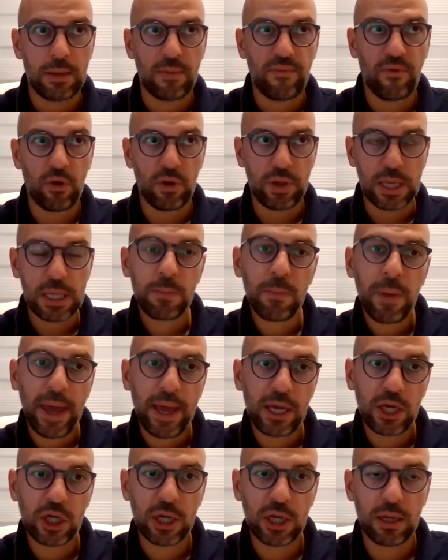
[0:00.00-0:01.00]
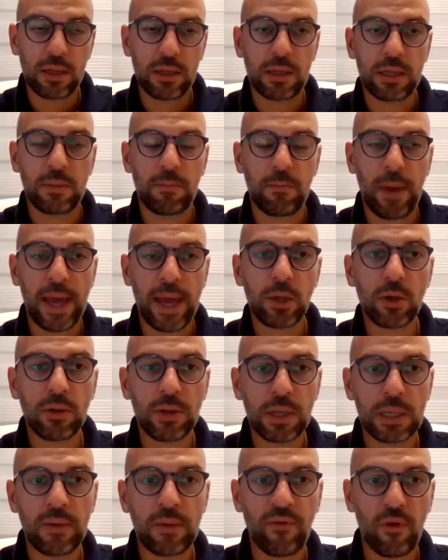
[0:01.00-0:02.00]
for this patient, based on
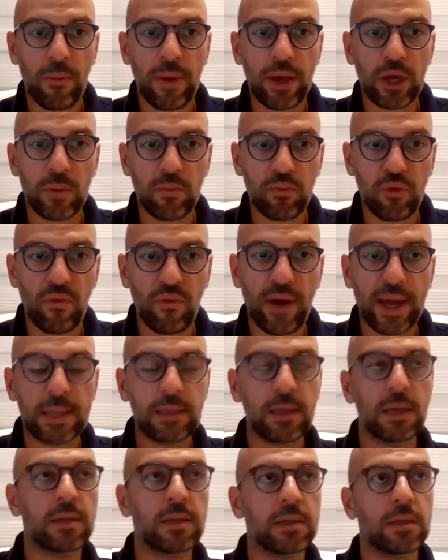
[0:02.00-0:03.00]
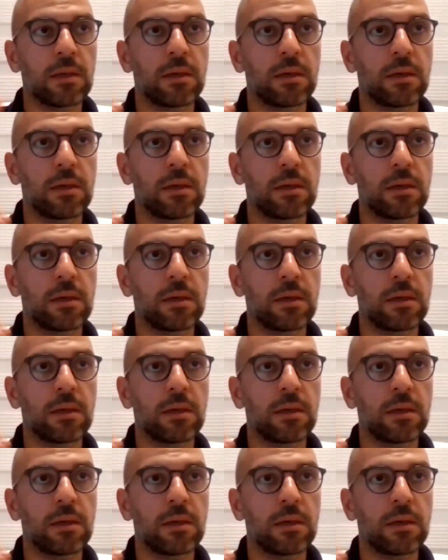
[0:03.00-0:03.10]
this information provided,